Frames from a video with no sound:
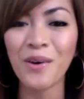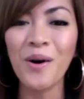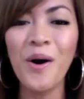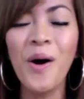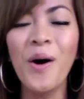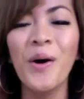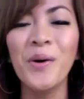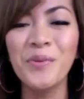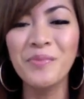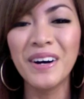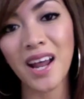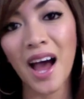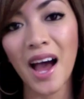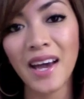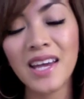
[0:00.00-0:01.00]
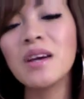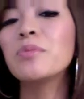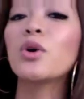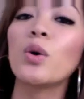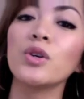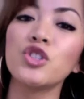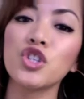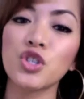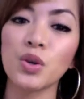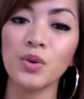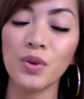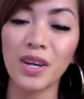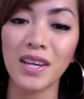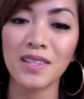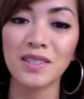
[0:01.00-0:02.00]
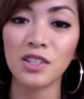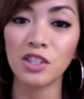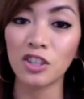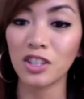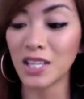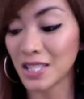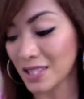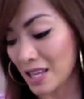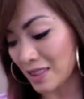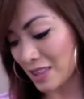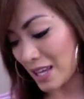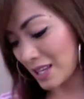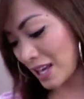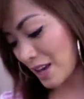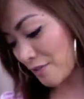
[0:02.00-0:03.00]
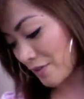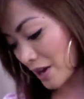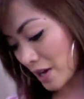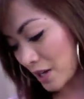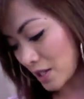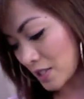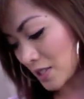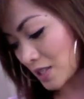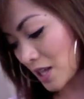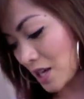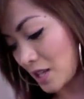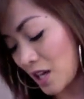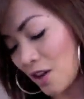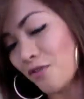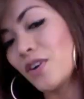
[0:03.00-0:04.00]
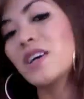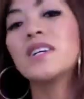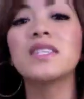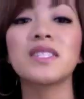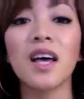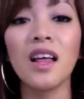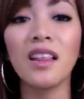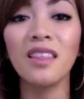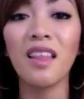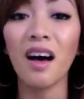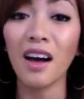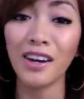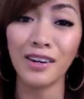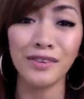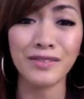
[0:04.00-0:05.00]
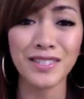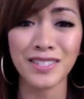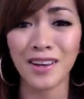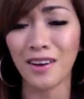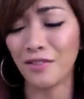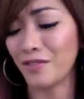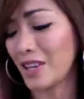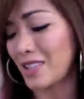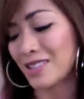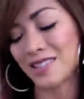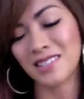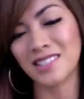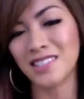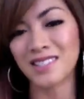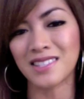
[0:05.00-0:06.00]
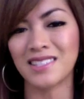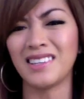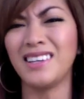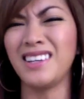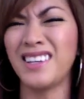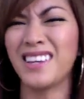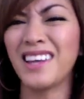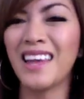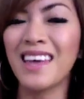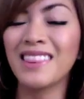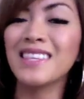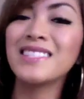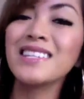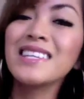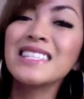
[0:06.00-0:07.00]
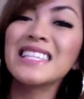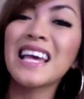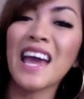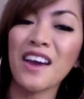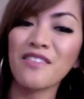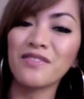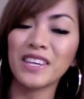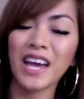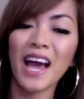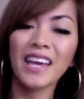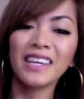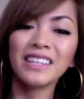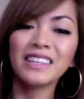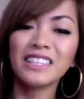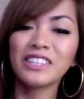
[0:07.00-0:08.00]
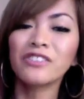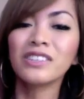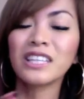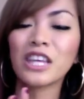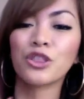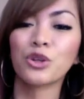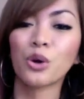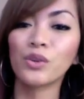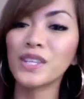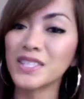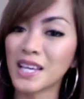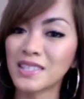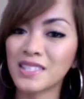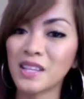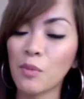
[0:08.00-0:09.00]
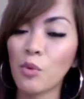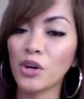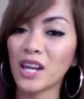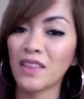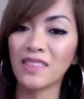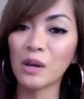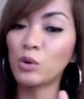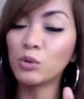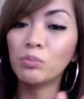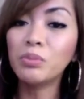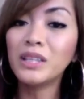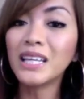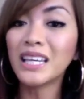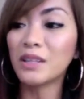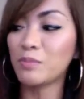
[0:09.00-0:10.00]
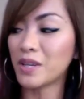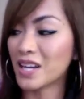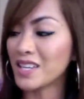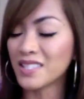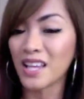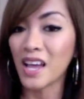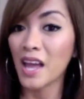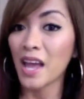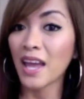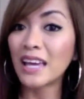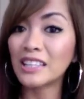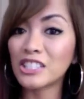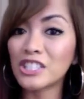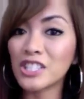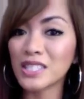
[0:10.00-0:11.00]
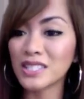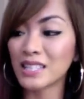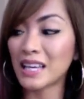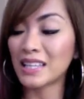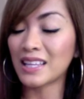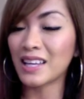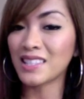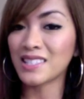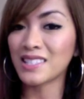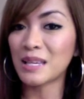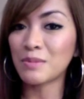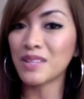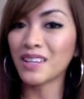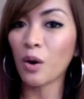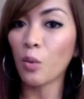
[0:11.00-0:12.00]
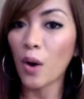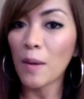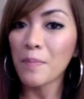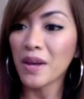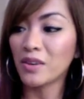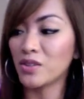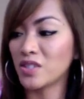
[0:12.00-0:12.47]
home. I am going to show you guys the goodies that they gave us. They gave us a lot of stuff. It's just, ugh, this thing is heavy. I could literally throw this at someone and they would bleed because it's just, it, it seems like a weapon or